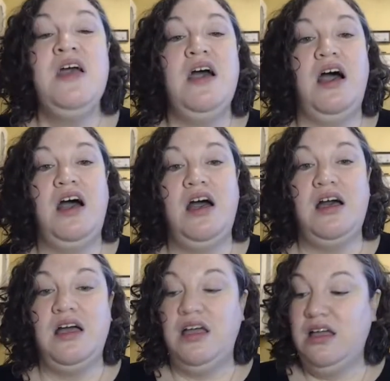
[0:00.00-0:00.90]
Uh,
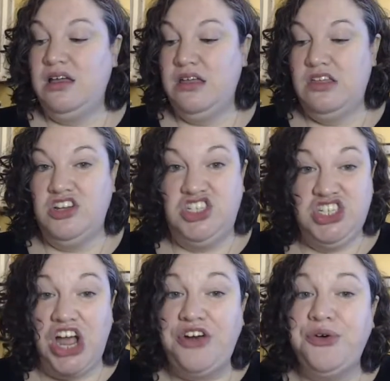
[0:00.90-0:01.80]

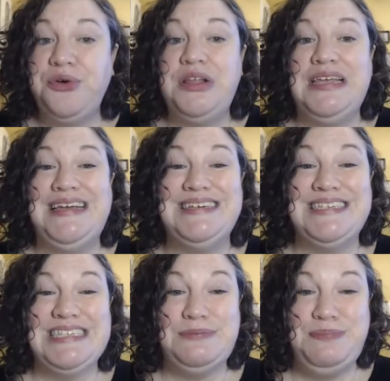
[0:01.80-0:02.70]
Generally
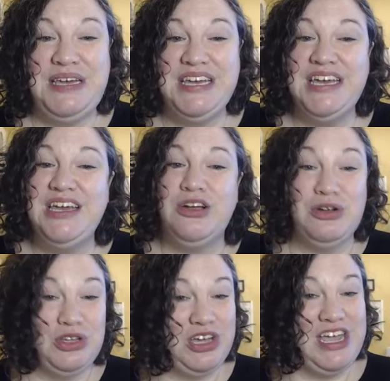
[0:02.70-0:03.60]
speaking,
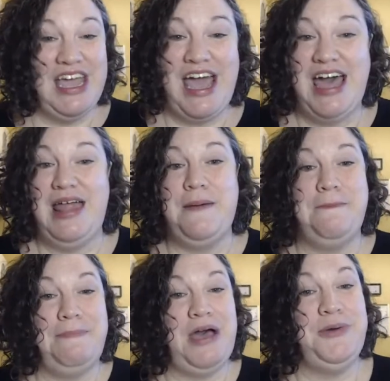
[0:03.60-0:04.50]
you're looking at
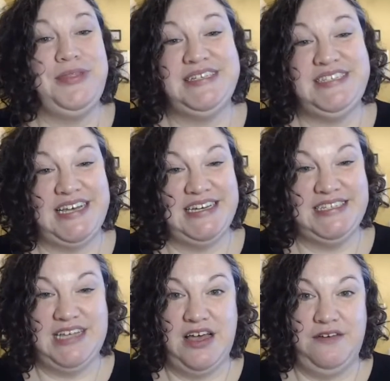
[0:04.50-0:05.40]
about the
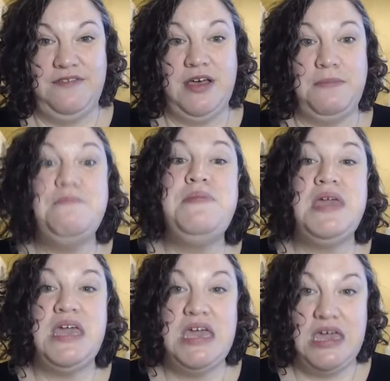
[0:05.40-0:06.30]
size of a
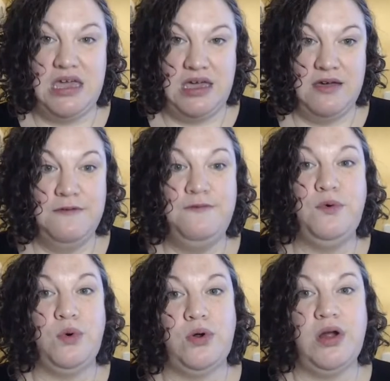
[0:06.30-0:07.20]
pea
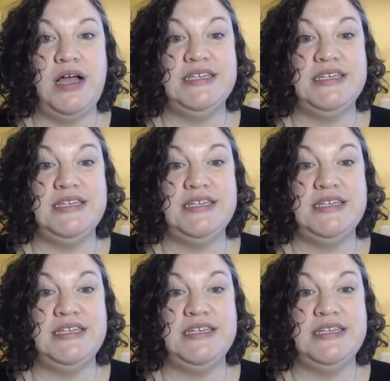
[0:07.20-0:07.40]
for a